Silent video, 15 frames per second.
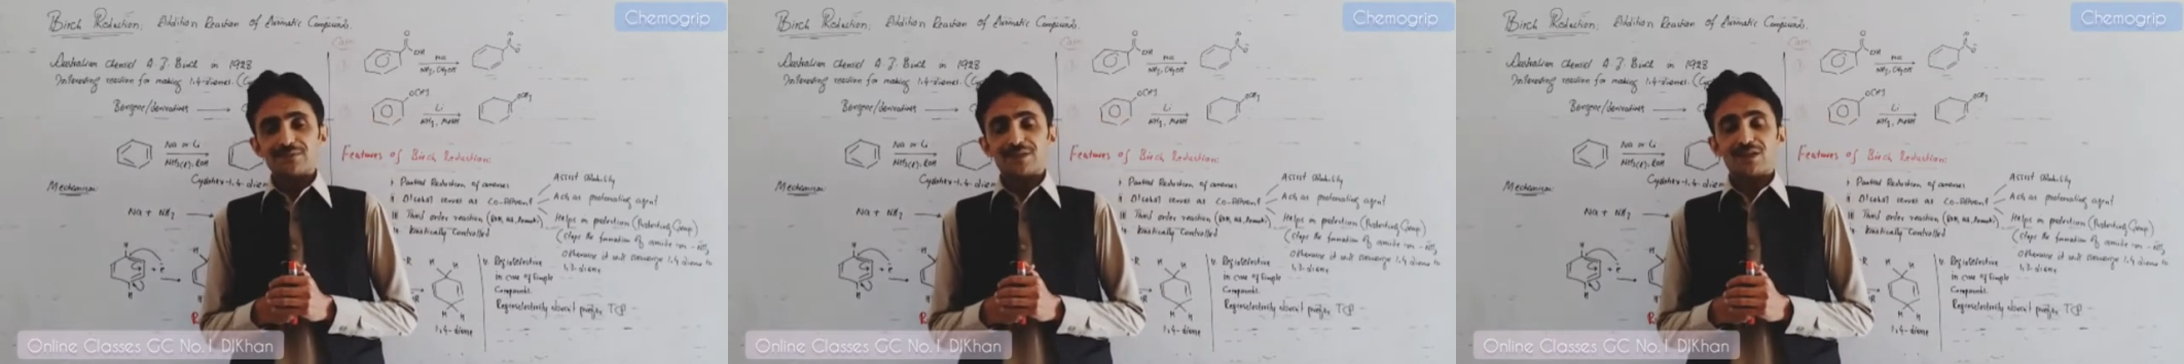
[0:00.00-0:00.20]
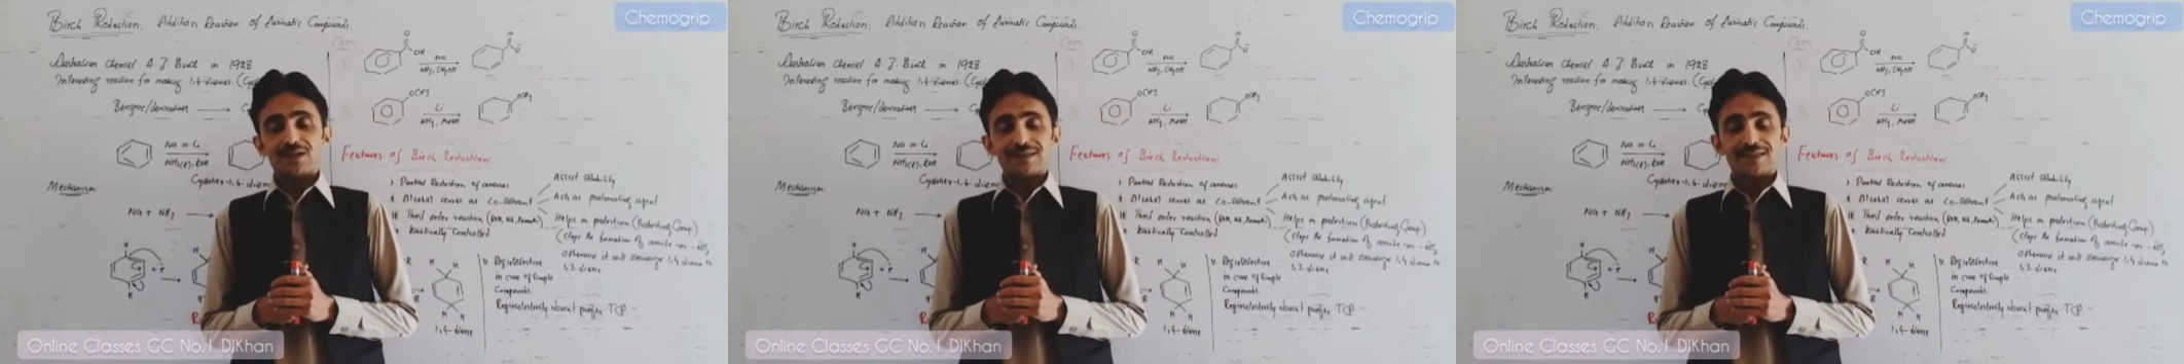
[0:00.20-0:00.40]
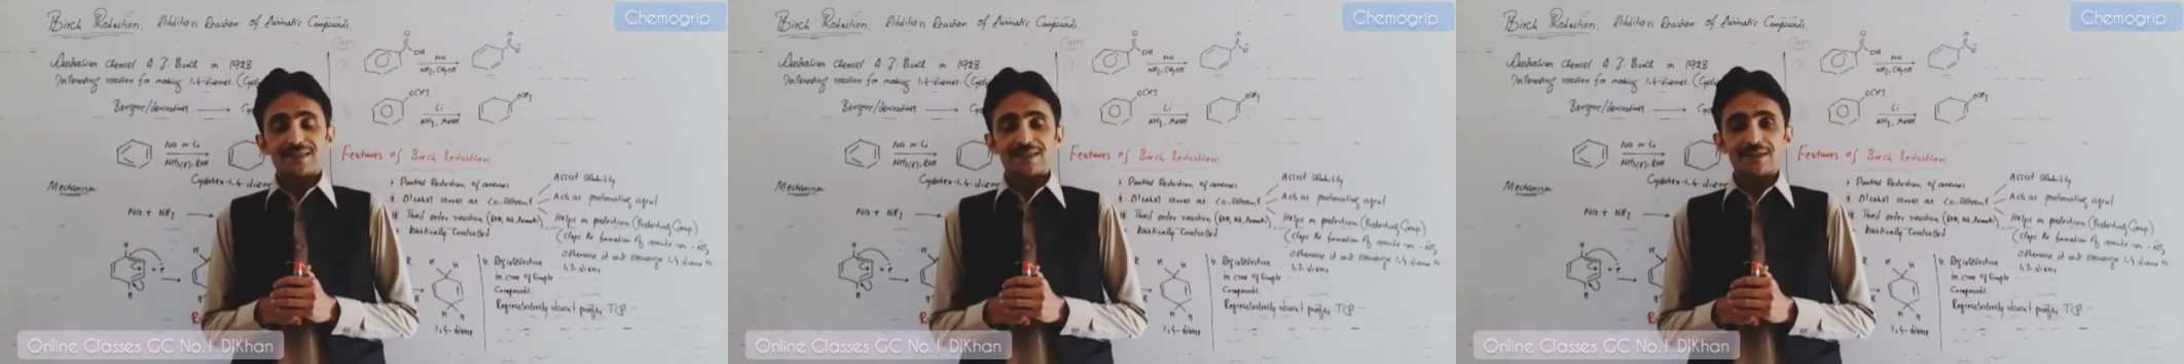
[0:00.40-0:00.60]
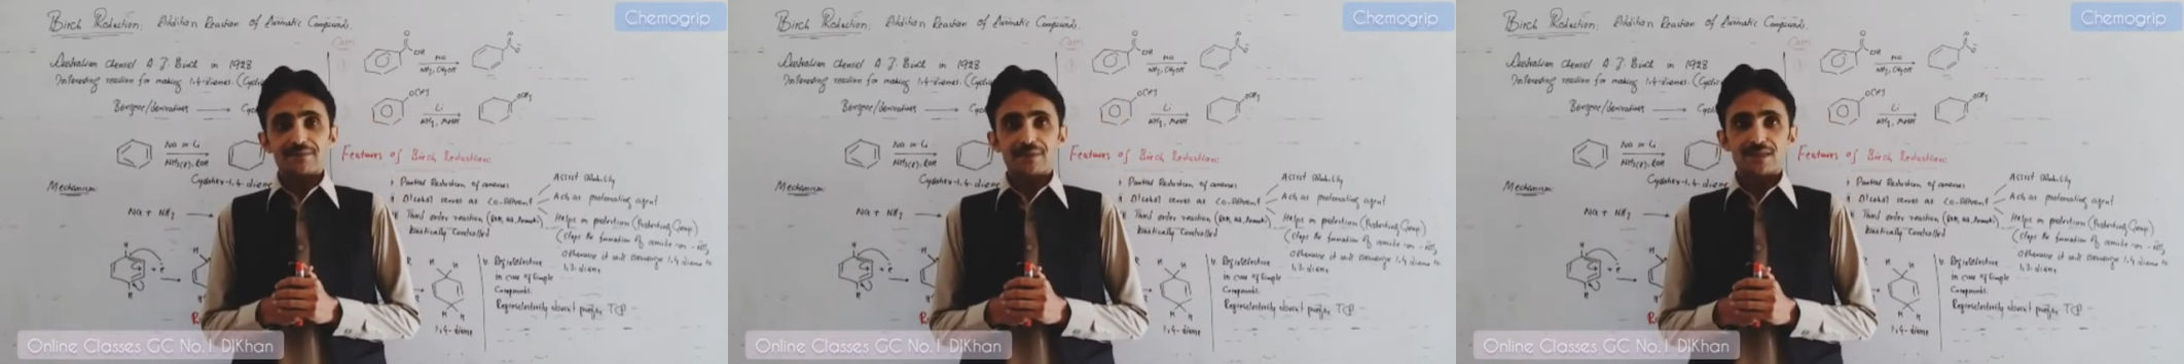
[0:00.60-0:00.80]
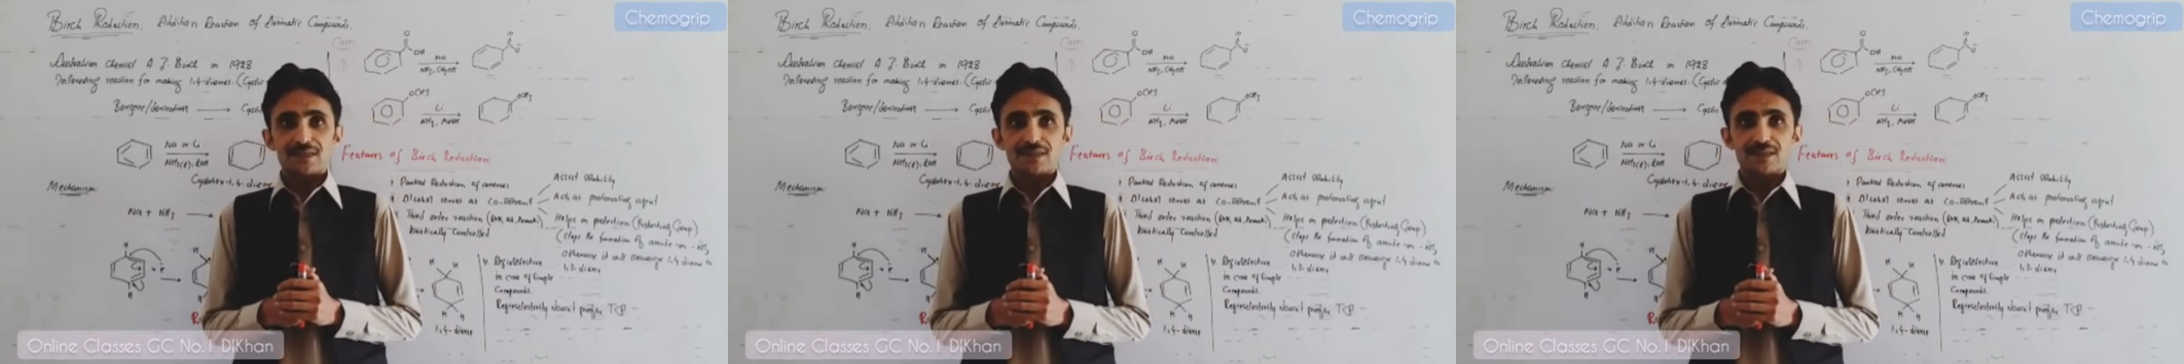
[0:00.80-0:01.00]
with organic
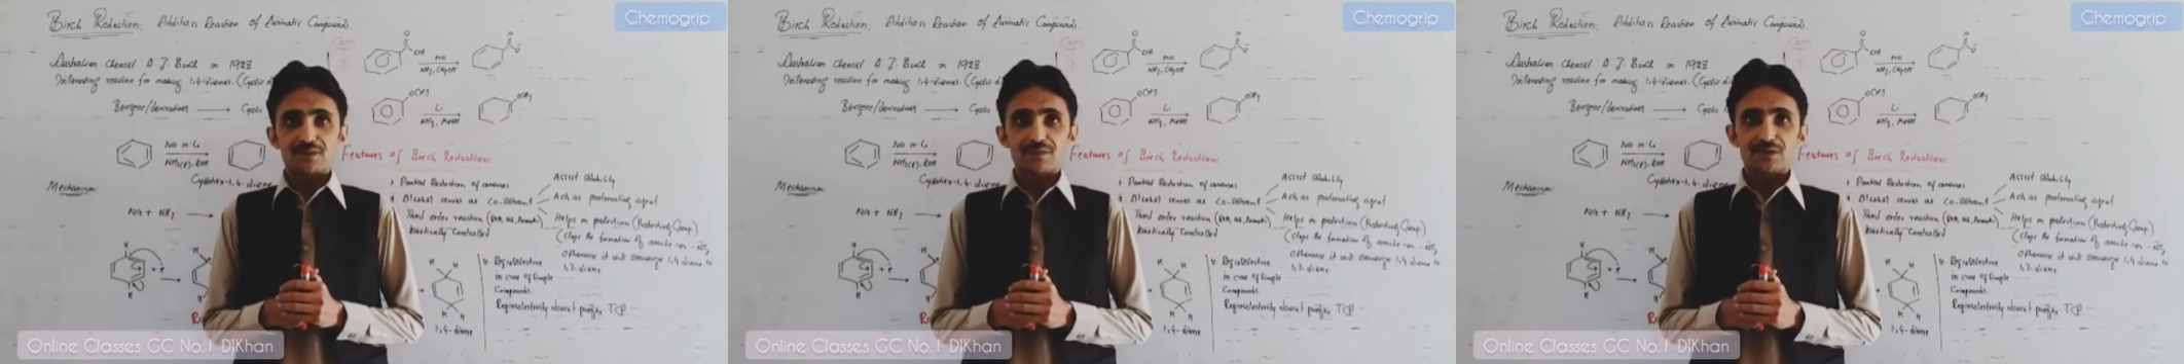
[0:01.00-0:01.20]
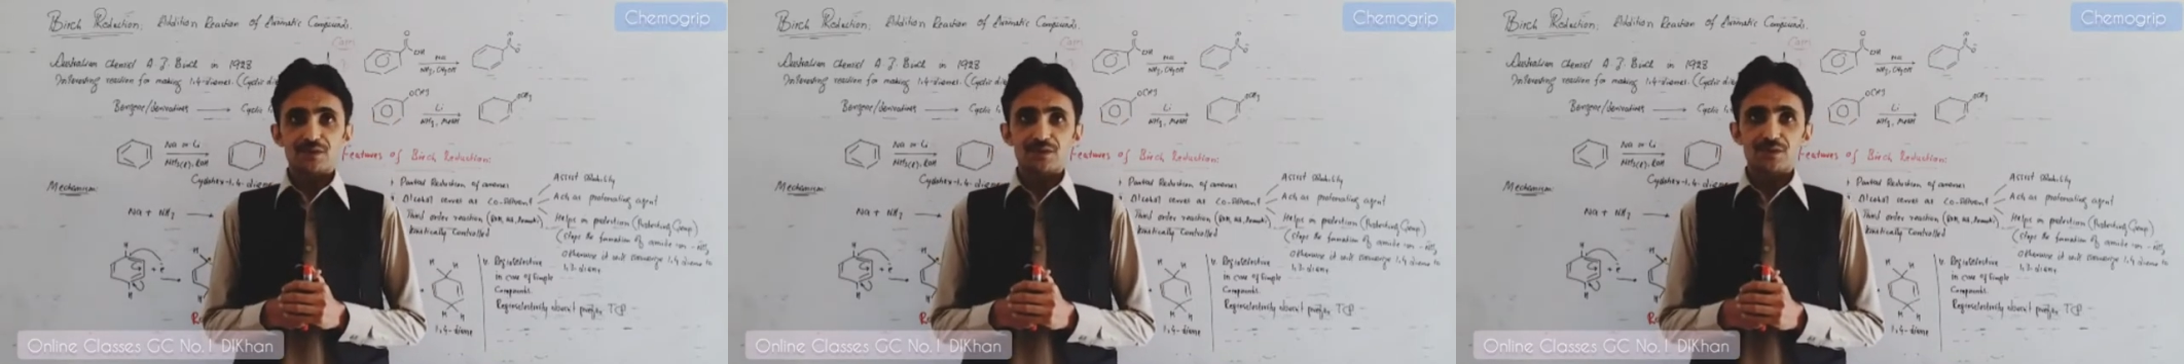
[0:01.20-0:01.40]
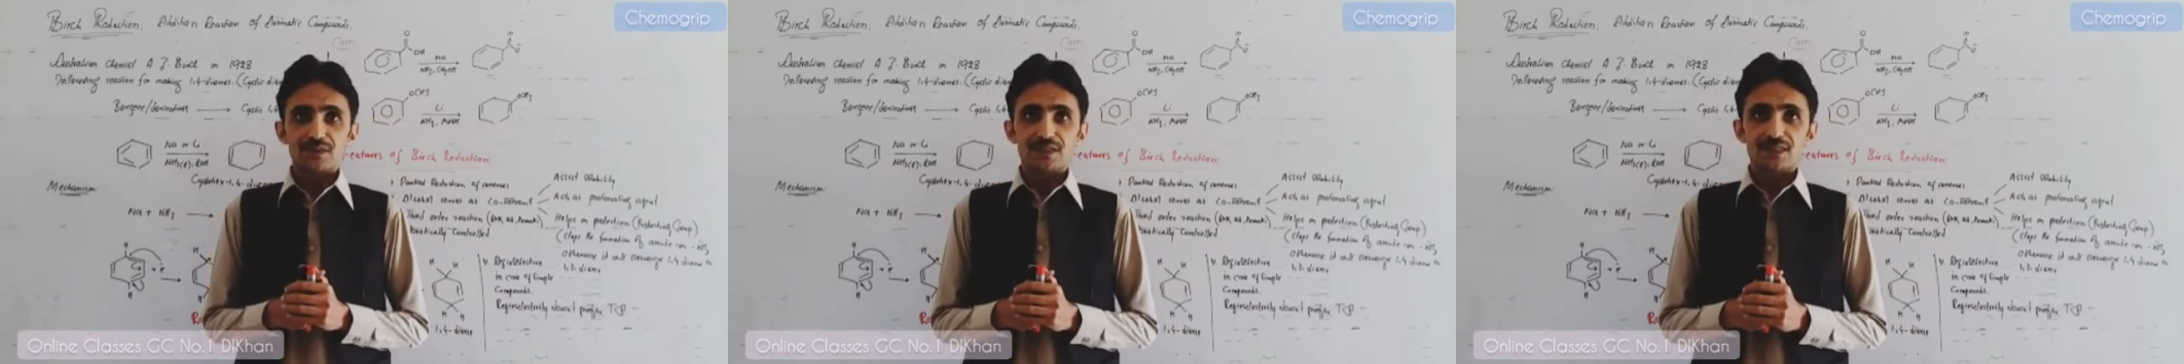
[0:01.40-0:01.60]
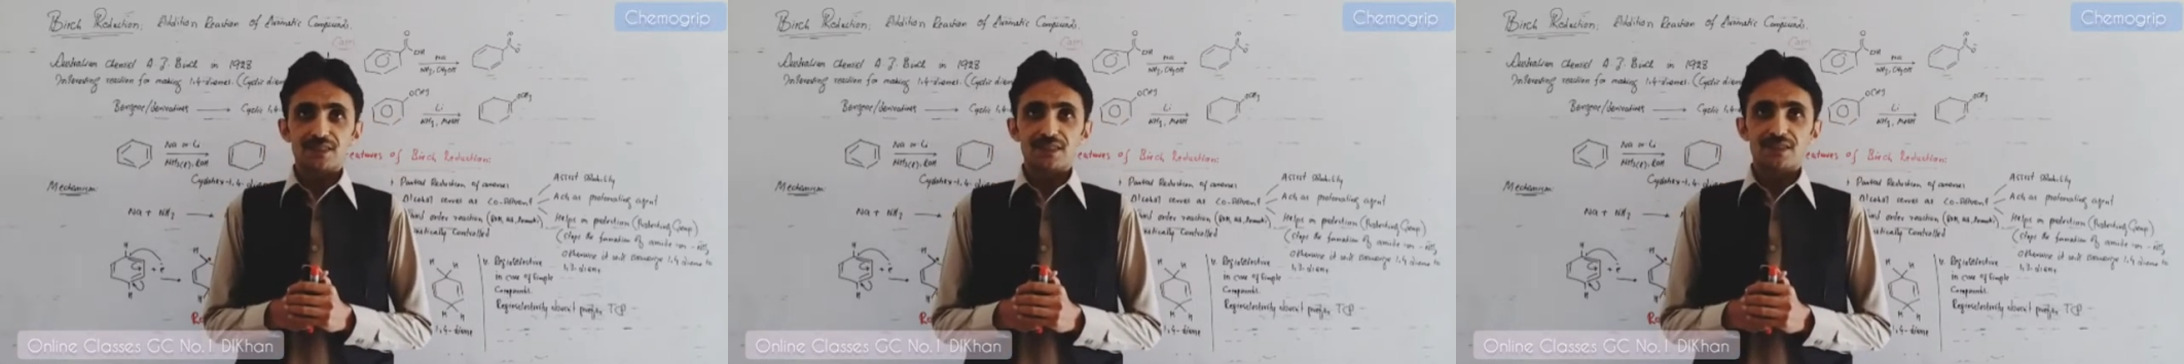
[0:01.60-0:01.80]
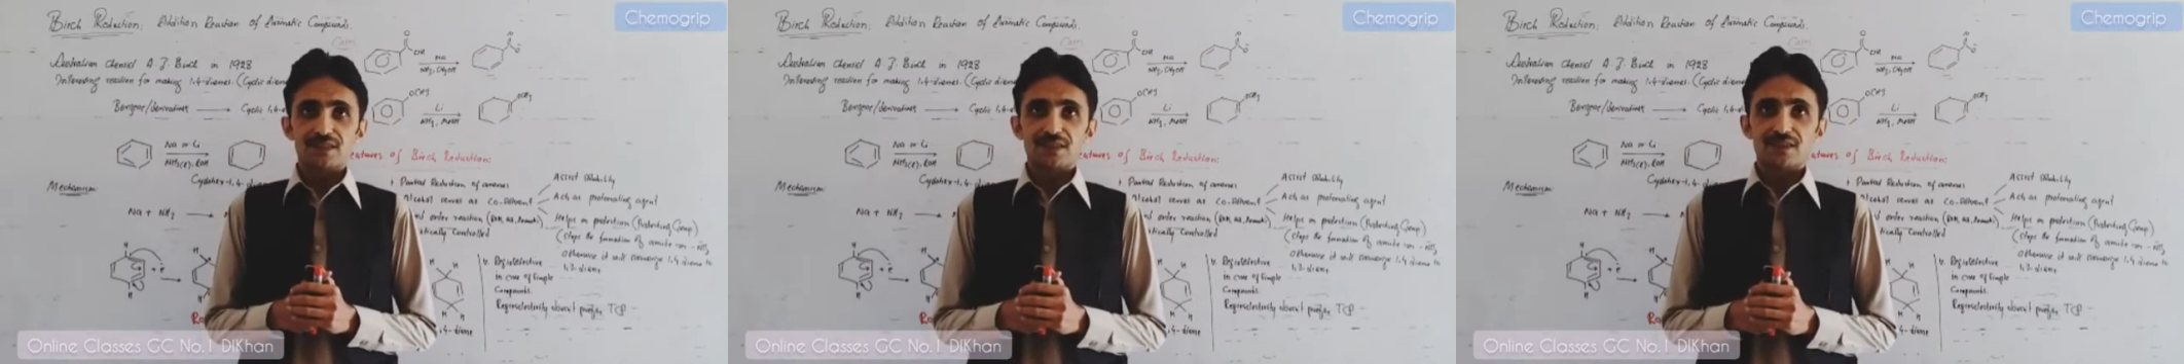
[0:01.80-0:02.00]
chemistry, we usually